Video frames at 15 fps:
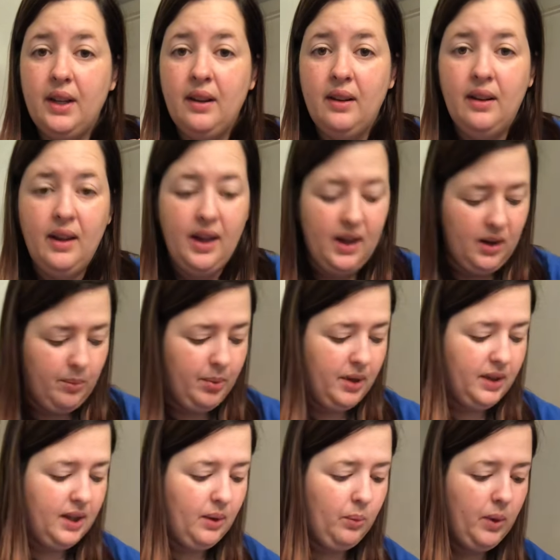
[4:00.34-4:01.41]
and you're going to
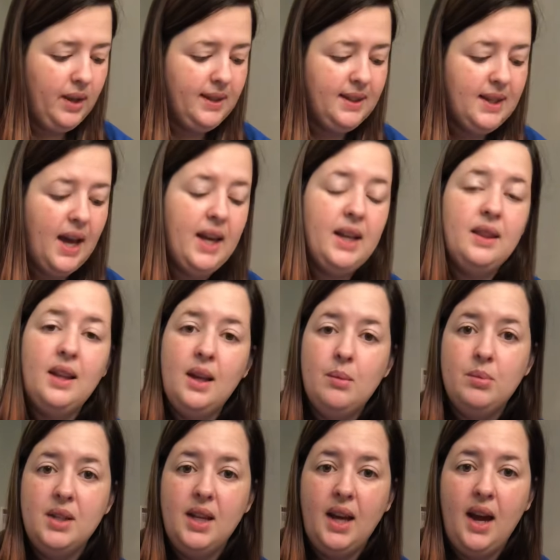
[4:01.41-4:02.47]
put the one side in the
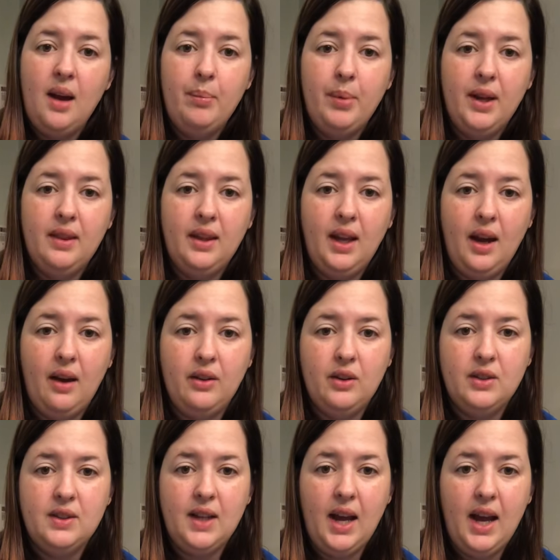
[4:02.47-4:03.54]
empty cup and the other
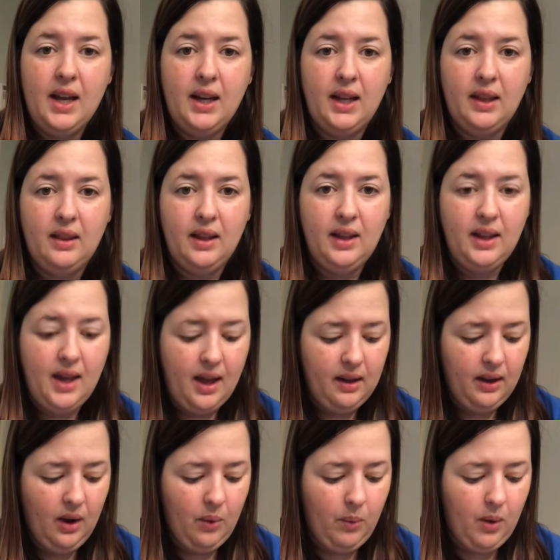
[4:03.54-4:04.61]
side in the
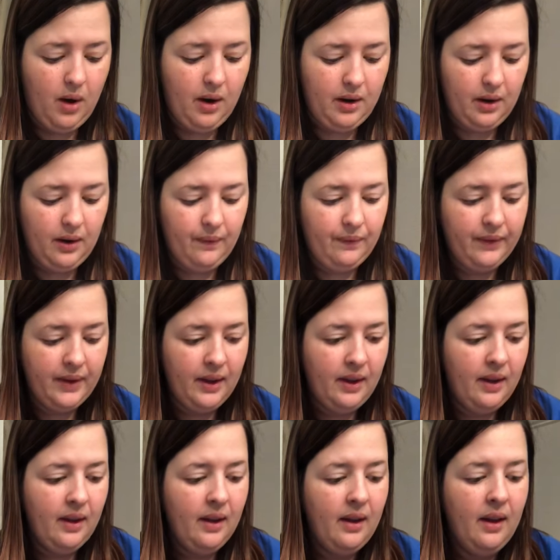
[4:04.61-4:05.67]
yellow water.
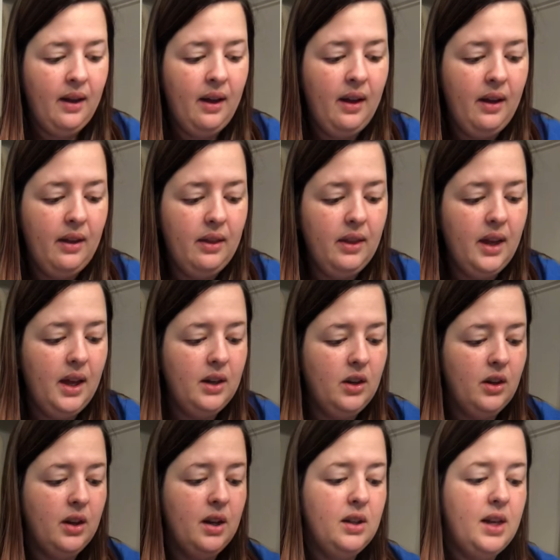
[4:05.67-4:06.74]
Then
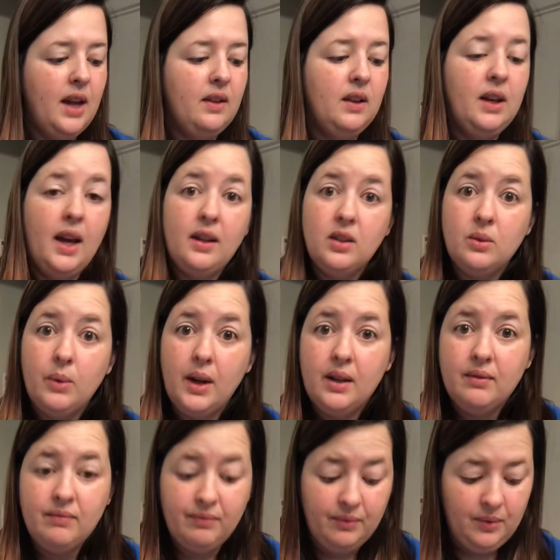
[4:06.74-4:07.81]
you're going to take the next one,
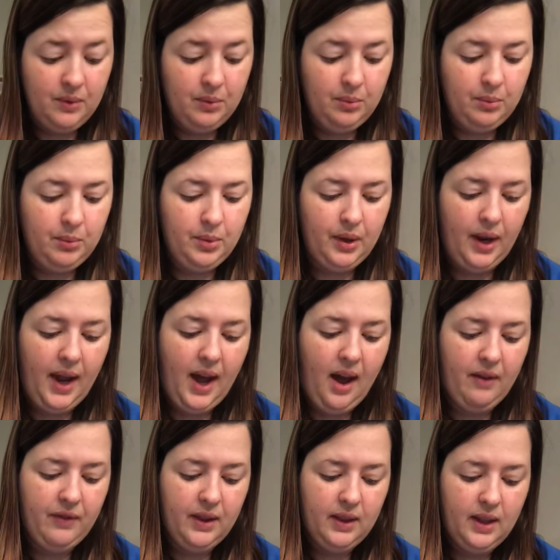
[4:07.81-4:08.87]
put
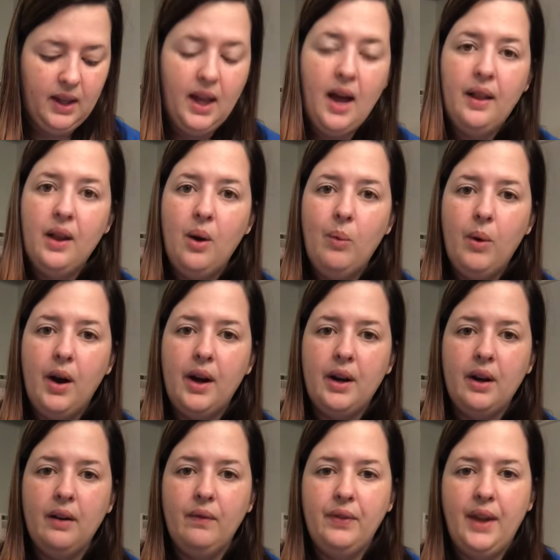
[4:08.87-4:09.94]
half in the yellow water,
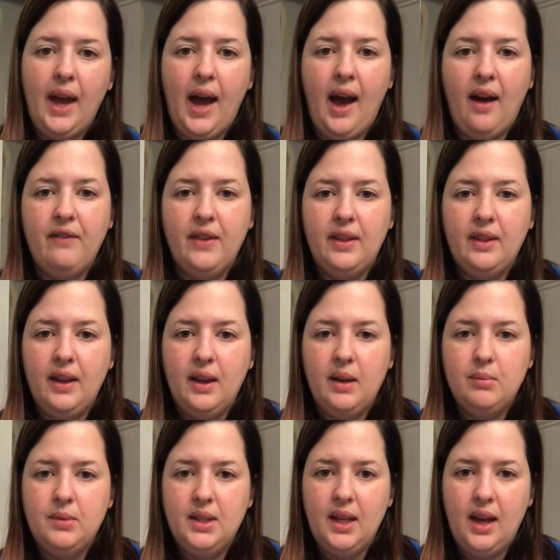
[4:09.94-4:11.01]
half in the
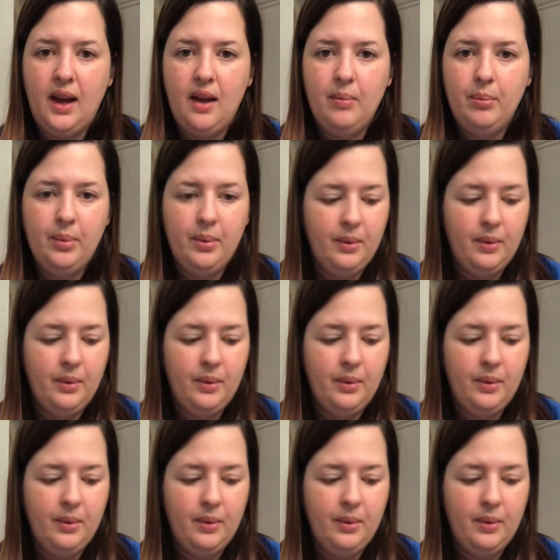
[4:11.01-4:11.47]
empty cup,